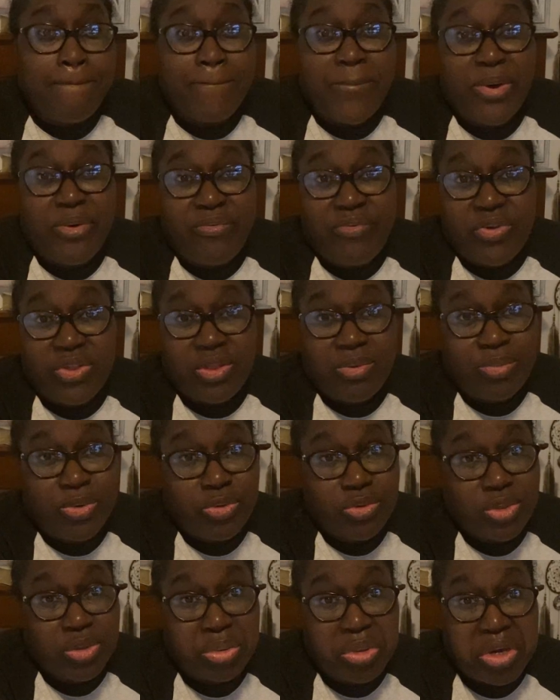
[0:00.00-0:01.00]
But for the
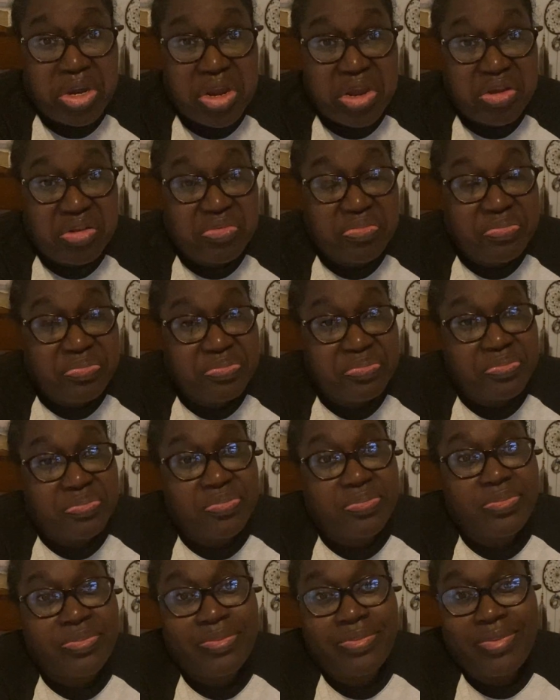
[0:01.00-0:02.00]
most part,
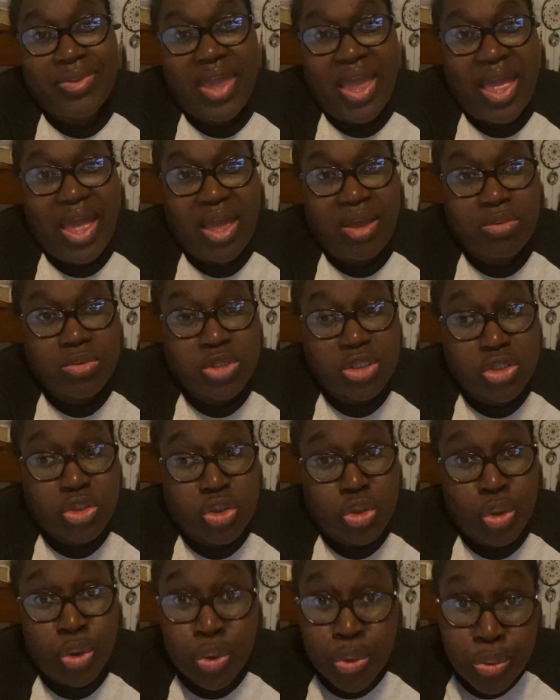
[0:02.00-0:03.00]
I'm just
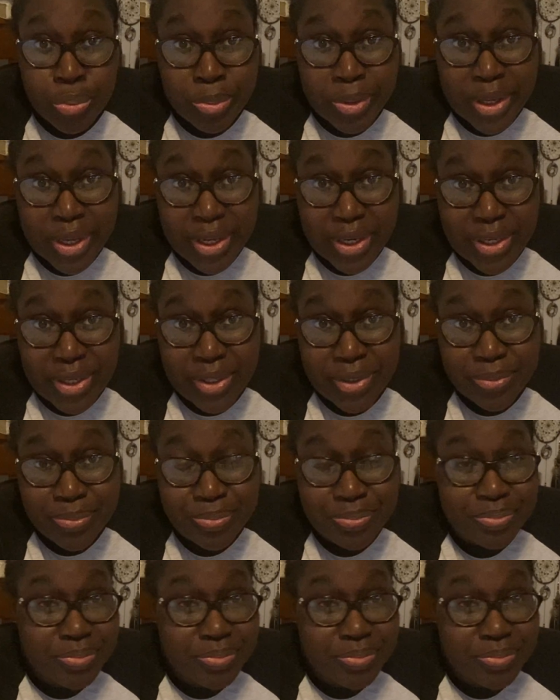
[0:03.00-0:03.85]
a homebody.